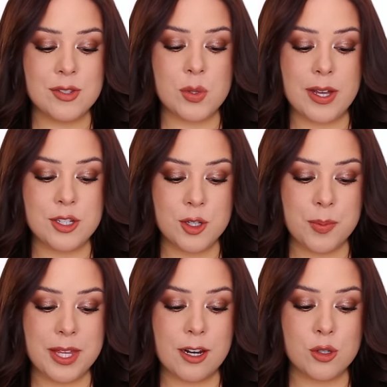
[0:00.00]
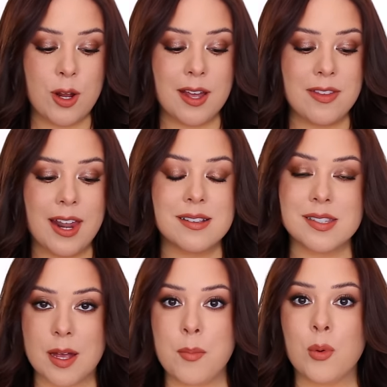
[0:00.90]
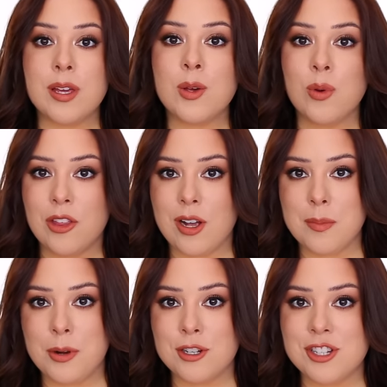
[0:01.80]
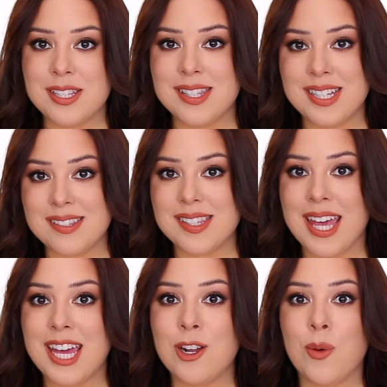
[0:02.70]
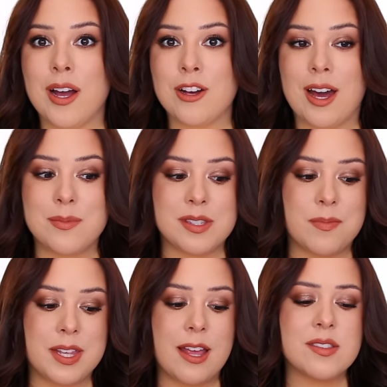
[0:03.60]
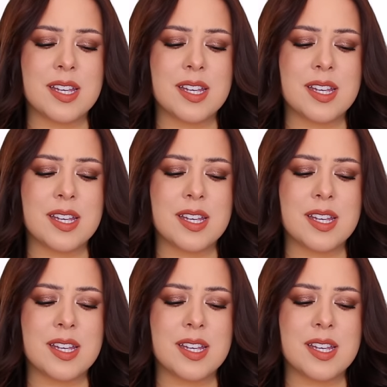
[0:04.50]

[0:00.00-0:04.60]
So I do plan on trying that at some point, whether I purchase this kit or I grab something else.